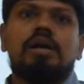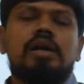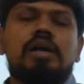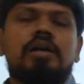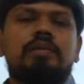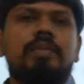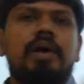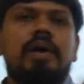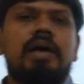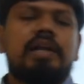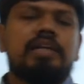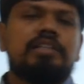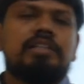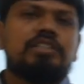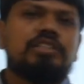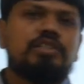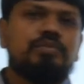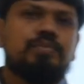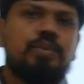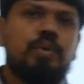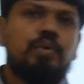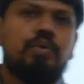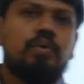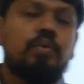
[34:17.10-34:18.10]

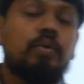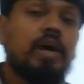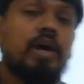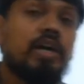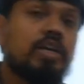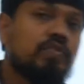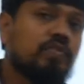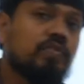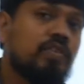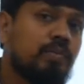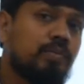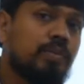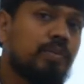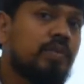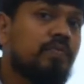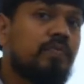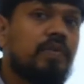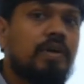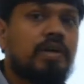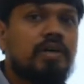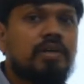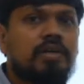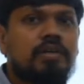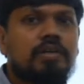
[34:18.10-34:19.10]
unbalanced power, what you will
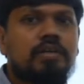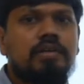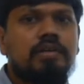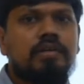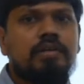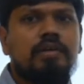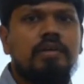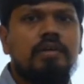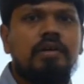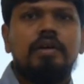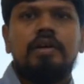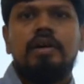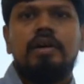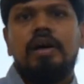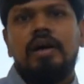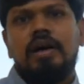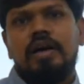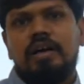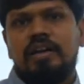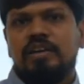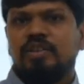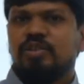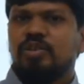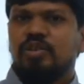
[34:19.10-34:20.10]
prefer?
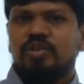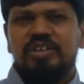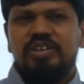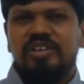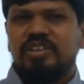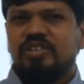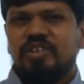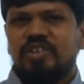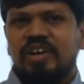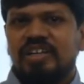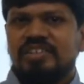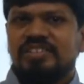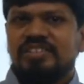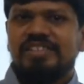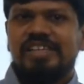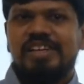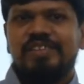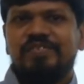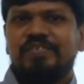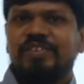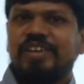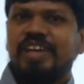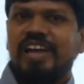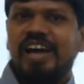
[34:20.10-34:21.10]
Unknown
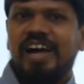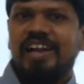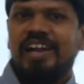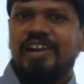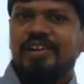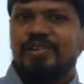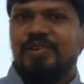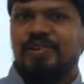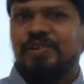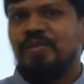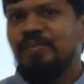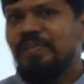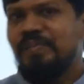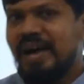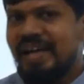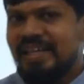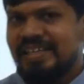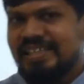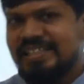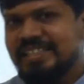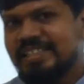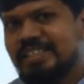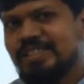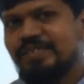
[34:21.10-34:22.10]
answer, we all know
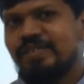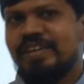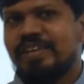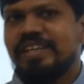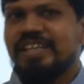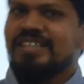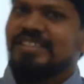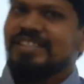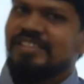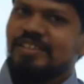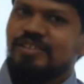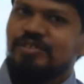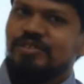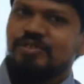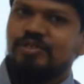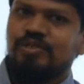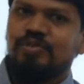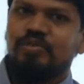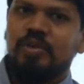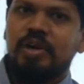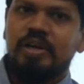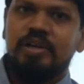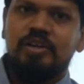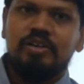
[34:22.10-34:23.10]
balanced one is the good
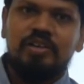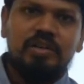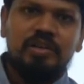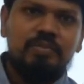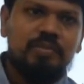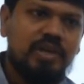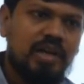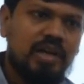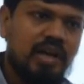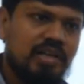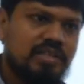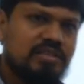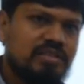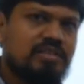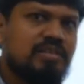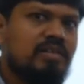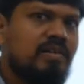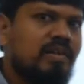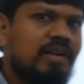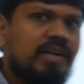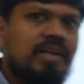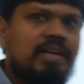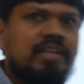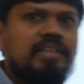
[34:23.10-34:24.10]
one, okay, because
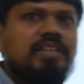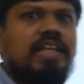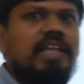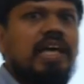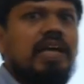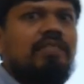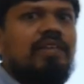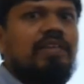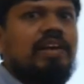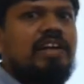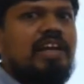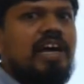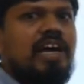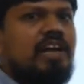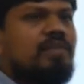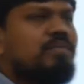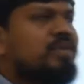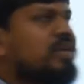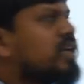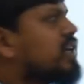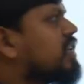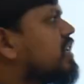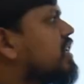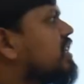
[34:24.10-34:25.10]
there will not
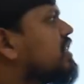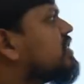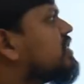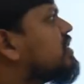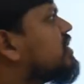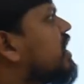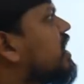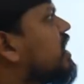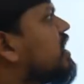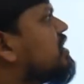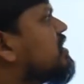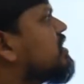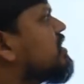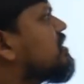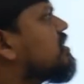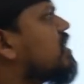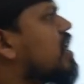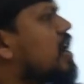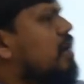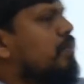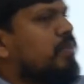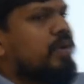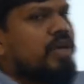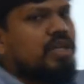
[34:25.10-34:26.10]
be any change in
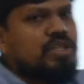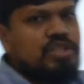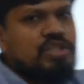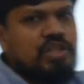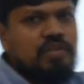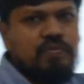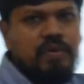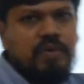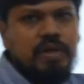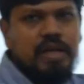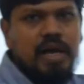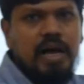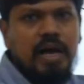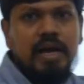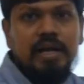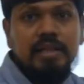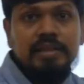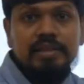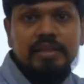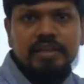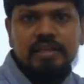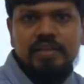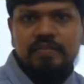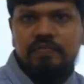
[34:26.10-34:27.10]
operation for
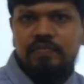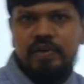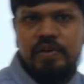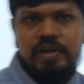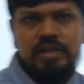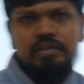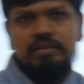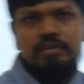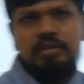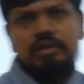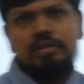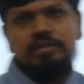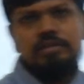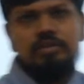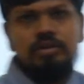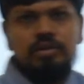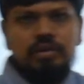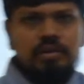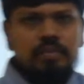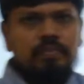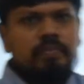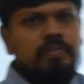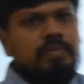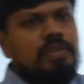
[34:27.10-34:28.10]
all the different things,
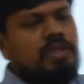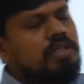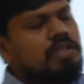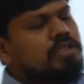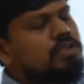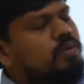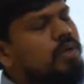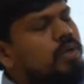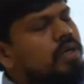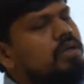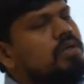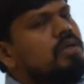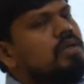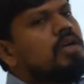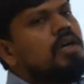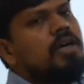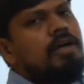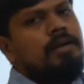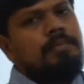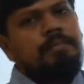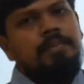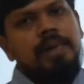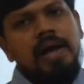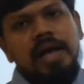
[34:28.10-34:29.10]
okay. That's why
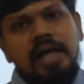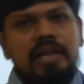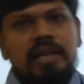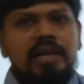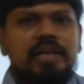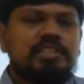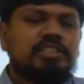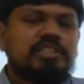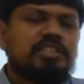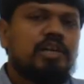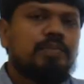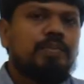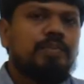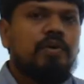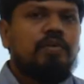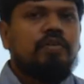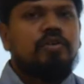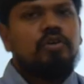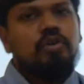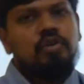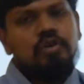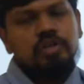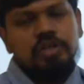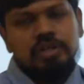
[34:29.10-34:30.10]
balanced
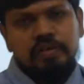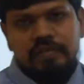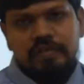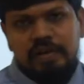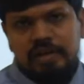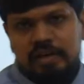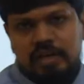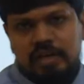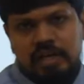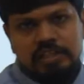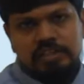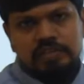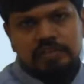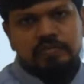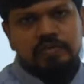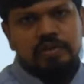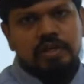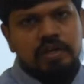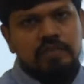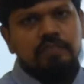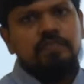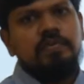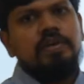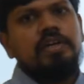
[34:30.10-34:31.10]
power only will transfer
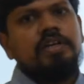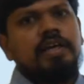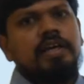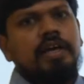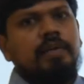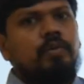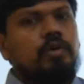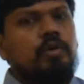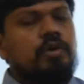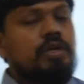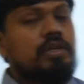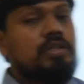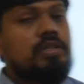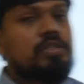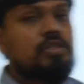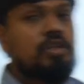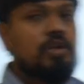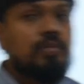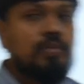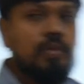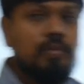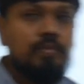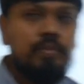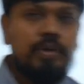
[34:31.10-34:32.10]
every time, okay. So
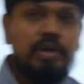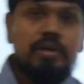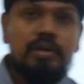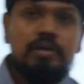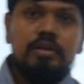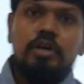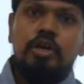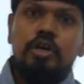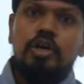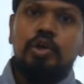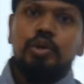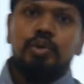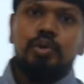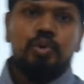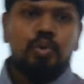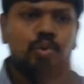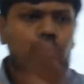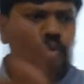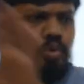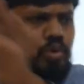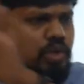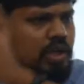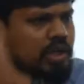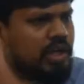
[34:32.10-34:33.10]
remember,
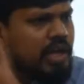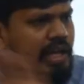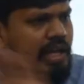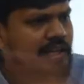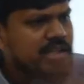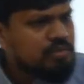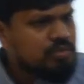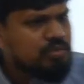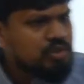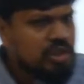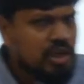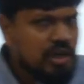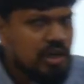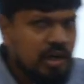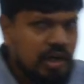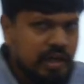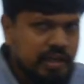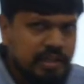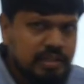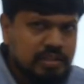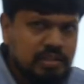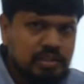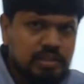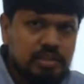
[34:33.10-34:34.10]
through the transmission
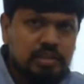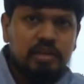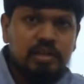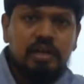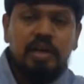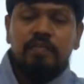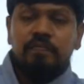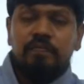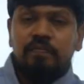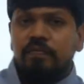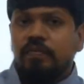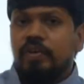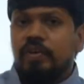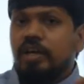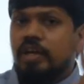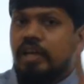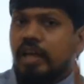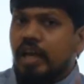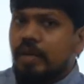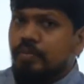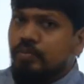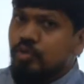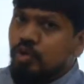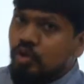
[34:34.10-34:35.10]
lines every
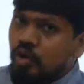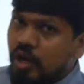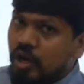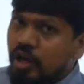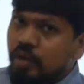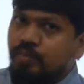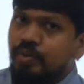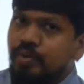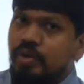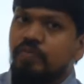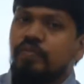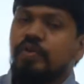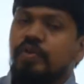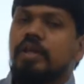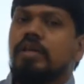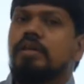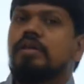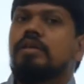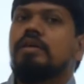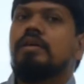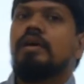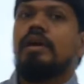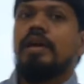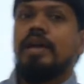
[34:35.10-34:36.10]
time you are
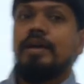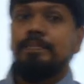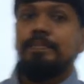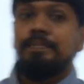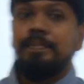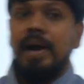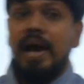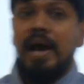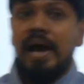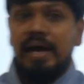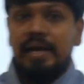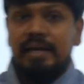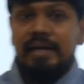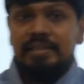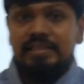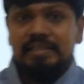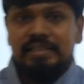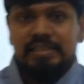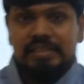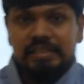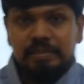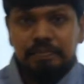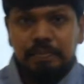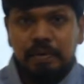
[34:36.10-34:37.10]
preferring a
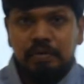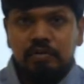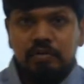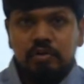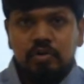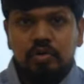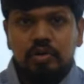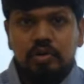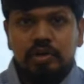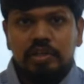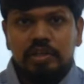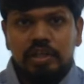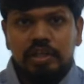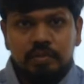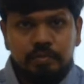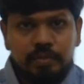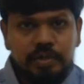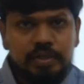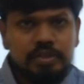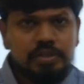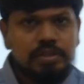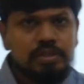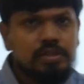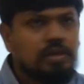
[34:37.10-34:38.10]
balanced power only. That
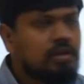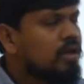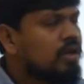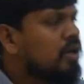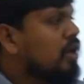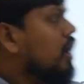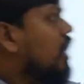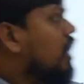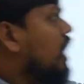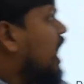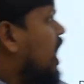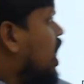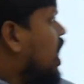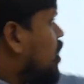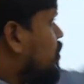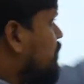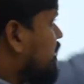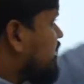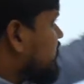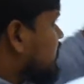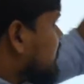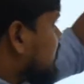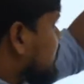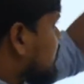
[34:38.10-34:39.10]
means how
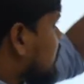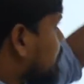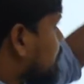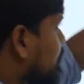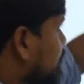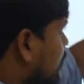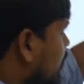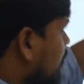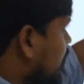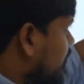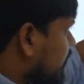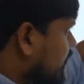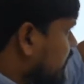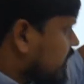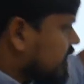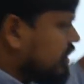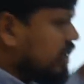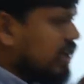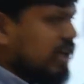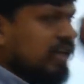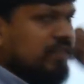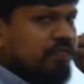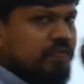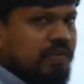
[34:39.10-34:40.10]
much is the power in
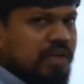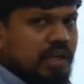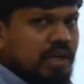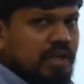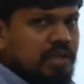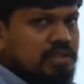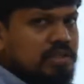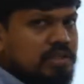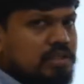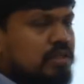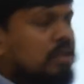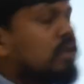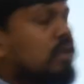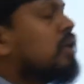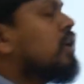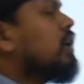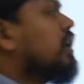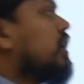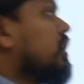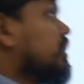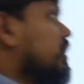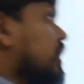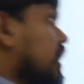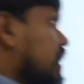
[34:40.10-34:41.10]
A phase,
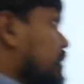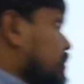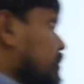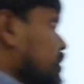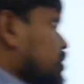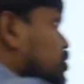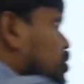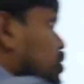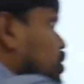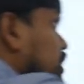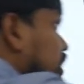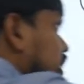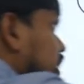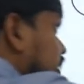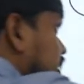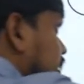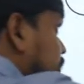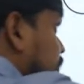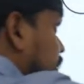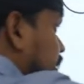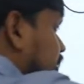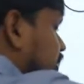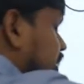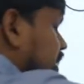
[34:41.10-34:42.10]
that much only in the
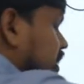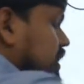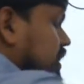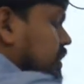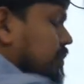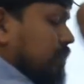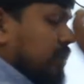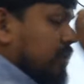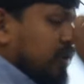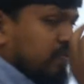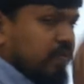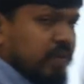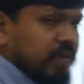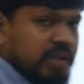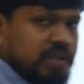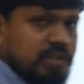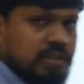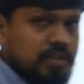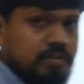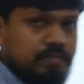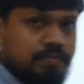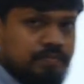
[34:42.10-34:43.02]
power in the B phase,